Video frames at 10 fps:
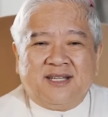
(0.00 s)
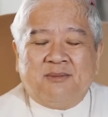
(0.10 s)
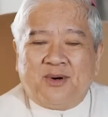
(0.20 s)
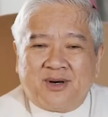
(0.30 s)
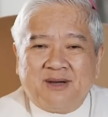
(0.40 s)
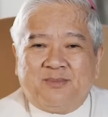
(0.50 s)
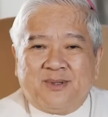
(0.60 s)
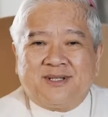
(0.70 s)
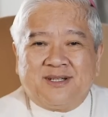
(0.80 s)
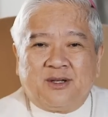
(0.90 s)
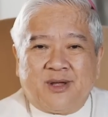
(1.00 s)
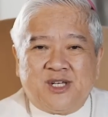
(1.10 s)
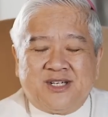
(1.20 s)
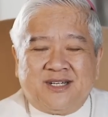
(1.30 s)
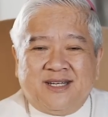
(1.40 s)
The more important
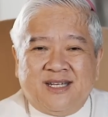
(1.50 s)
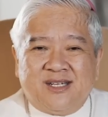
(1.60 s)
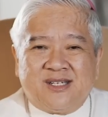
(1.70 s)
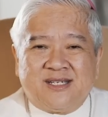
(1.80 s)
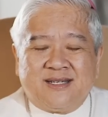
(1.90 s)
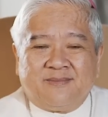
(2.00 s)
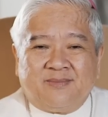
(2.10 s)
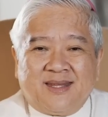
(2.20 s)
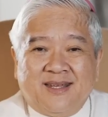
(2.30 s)
question is